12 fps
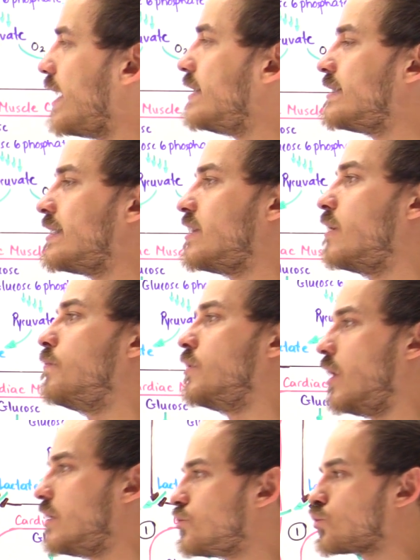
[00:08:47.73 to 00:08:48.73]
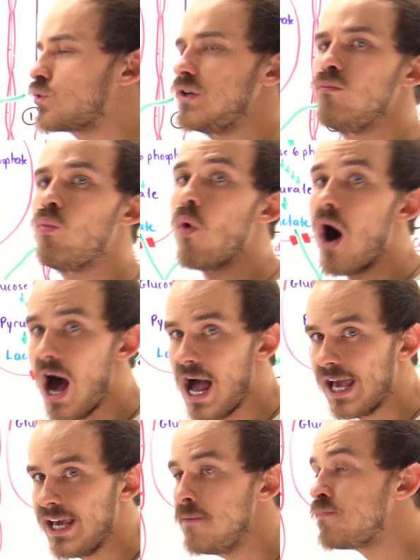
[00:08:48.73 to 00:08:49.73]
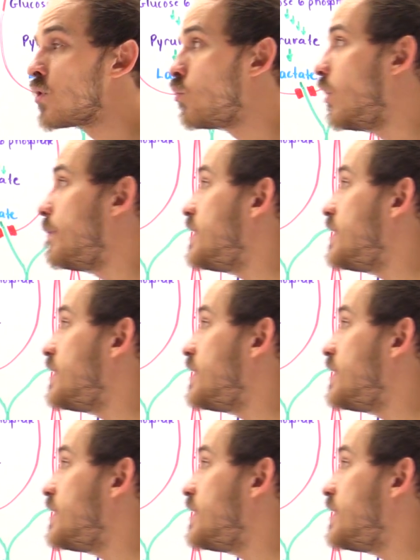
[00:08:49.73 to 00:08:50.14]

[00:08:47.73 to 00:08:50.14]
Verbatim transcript: into the bloodstream. Why? Well,